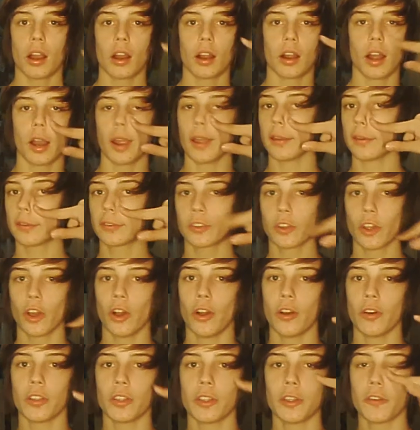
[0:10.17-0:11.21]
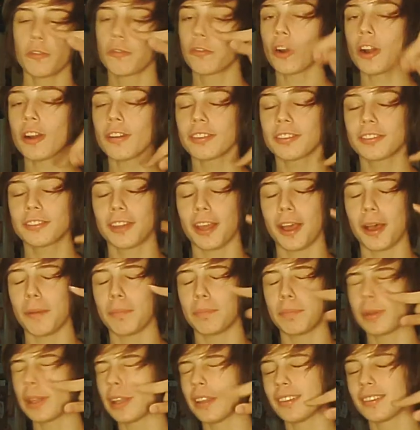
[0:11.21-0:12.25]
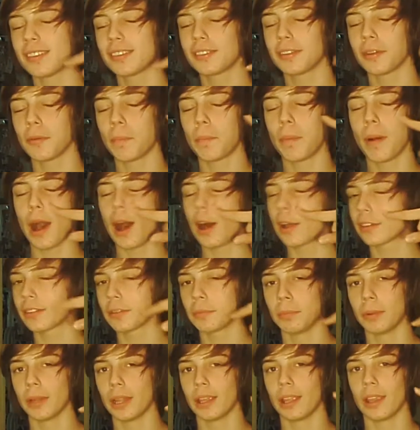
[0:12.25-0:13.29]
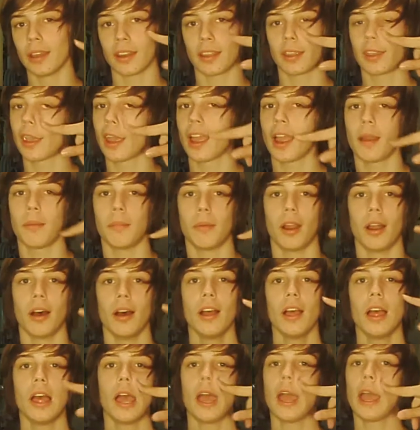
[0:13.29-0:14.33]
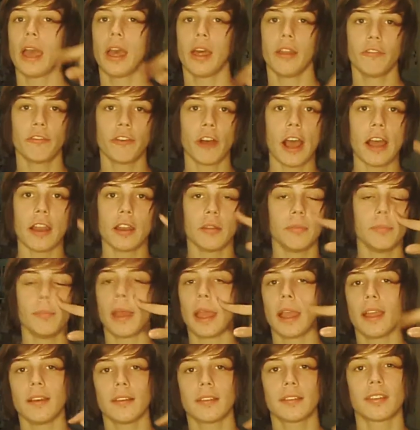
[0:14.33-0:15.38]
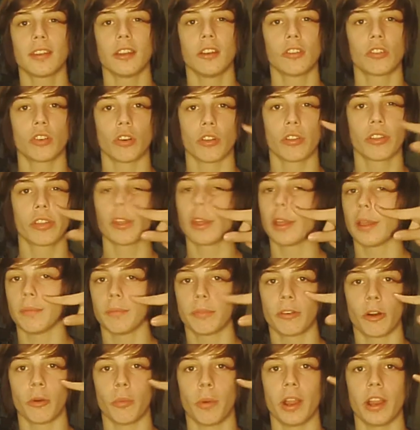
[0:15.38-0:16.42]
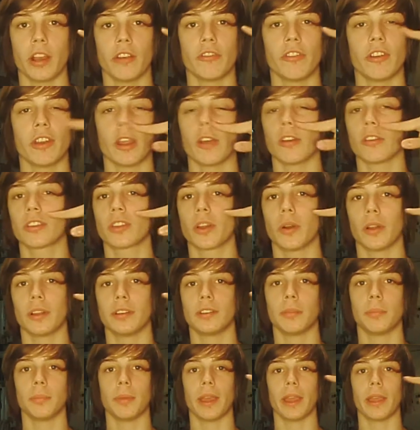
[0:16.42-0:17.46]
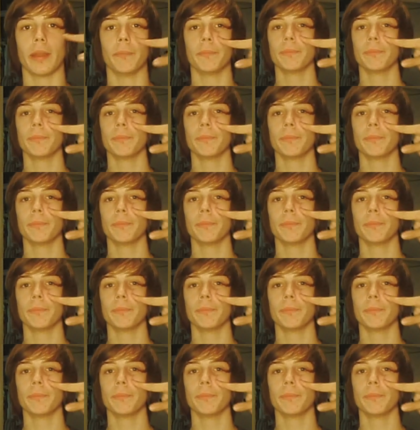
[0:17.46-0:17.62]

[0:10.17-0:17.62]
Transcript: Alright, so your first step is to possibly get a camera. And find a main central theme for what your video is going to be.